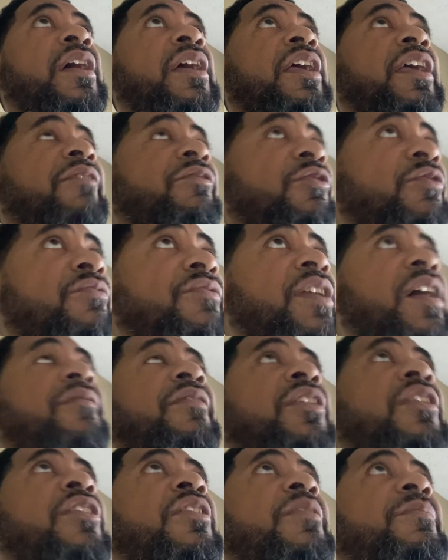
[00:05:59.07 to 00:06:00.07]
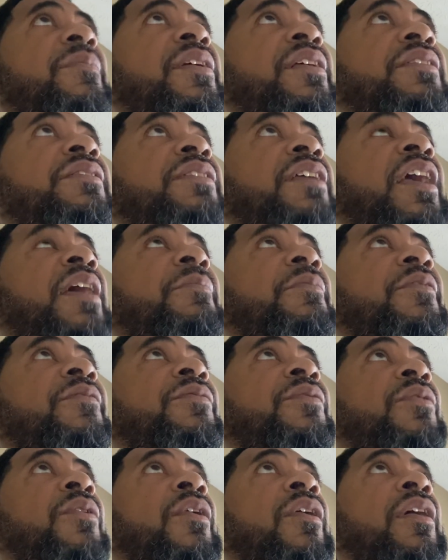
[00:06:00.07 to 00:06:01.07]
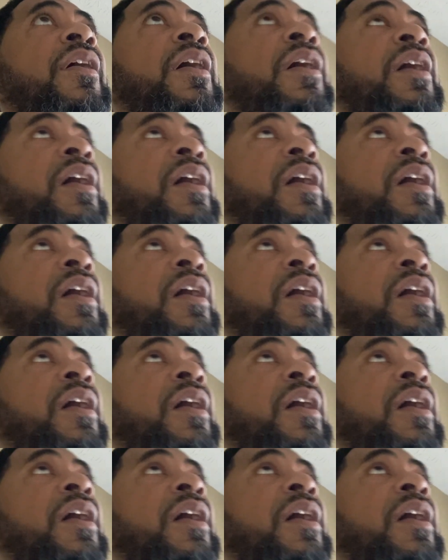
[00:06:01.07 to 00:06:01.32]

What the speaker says: If you've never heard me say it before,